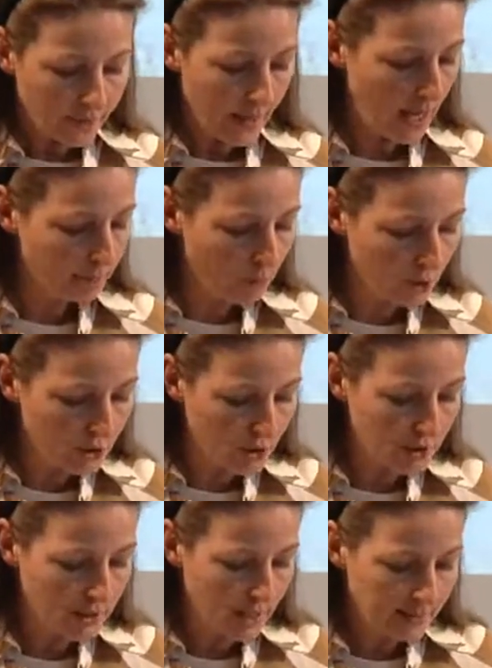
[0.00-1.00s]
are
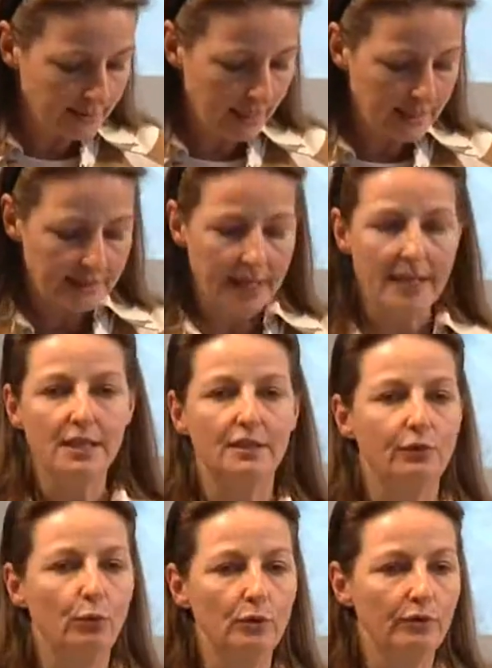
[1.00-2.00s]
modern, done in
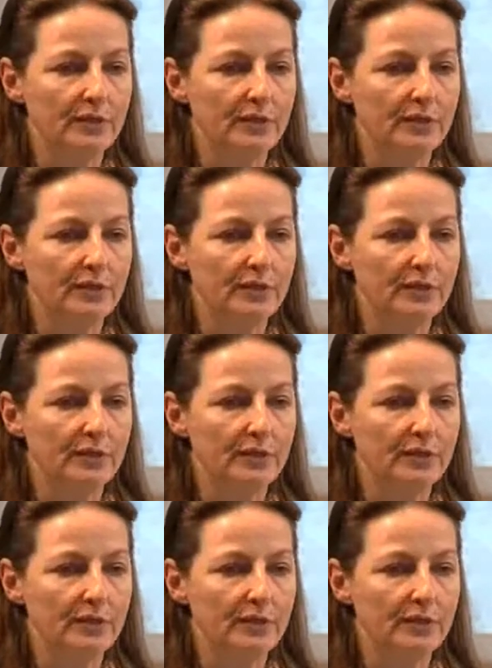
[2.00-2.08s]
tasteful